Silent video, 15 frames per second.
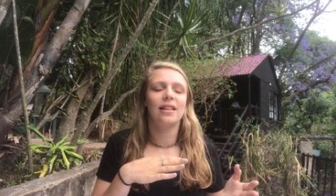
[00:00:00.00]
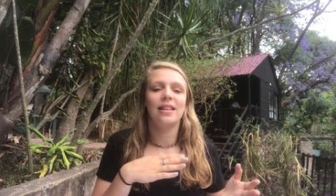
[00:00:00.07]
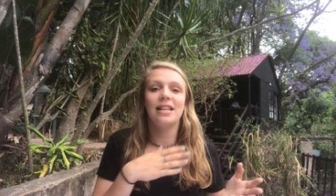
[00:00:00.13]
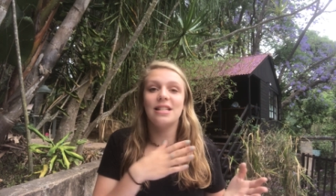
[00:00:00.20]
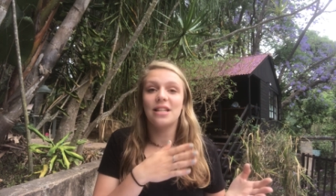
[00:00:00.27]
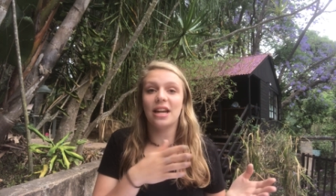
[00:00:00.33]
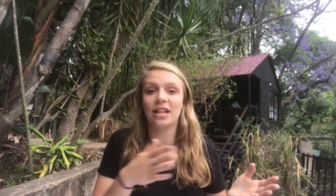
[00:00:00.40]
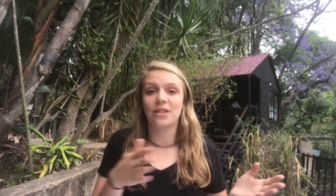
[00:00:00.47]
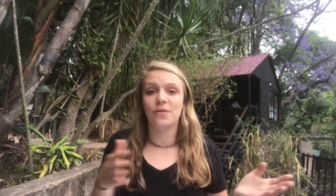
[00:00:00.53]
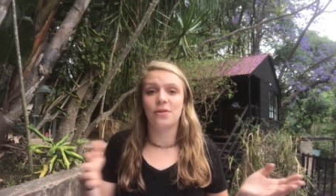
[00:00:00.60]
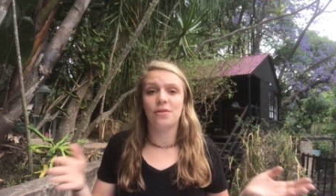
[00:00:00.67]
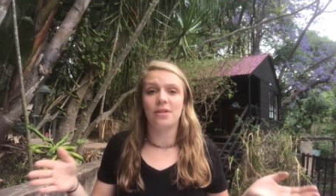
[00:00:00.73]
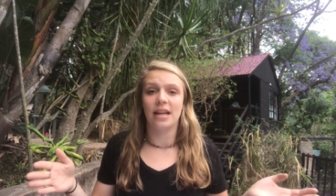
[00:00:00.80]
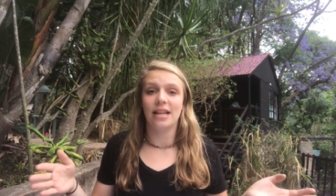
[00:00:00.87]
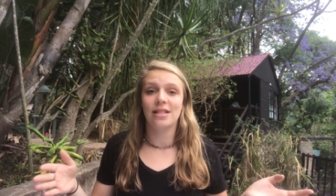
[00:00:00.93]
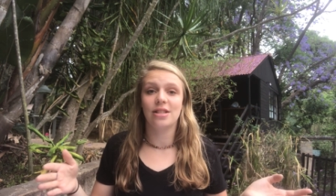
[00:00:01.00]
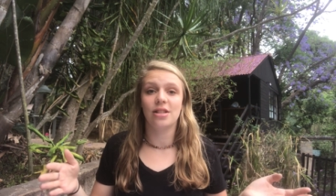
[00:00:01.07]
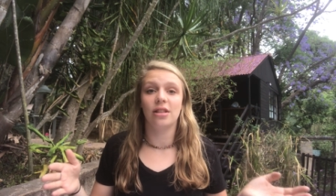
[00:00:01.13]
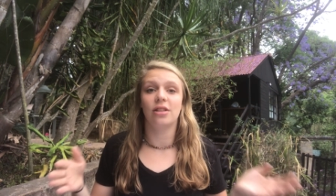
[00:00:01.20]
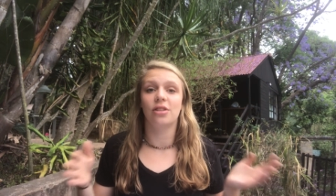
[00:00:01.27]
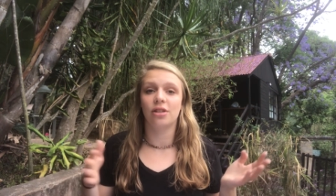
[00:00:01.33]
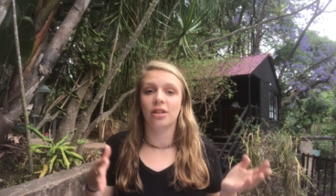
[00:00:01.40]
these next few days
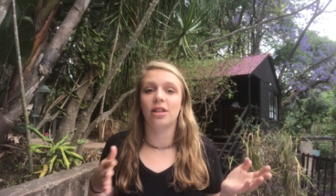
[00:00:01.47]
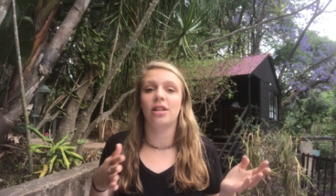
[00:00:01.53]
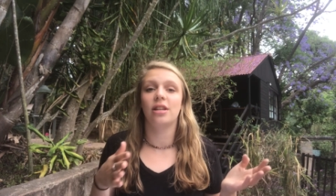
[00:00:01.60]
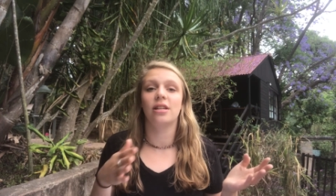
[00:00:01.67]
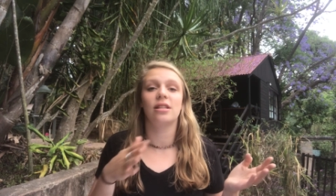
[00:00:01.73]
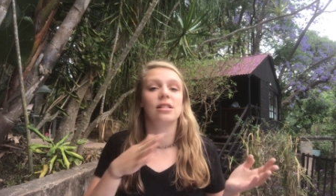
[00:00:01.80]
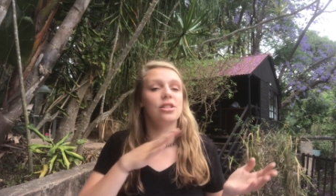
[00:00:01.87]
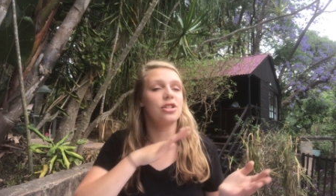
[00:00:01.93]
to literally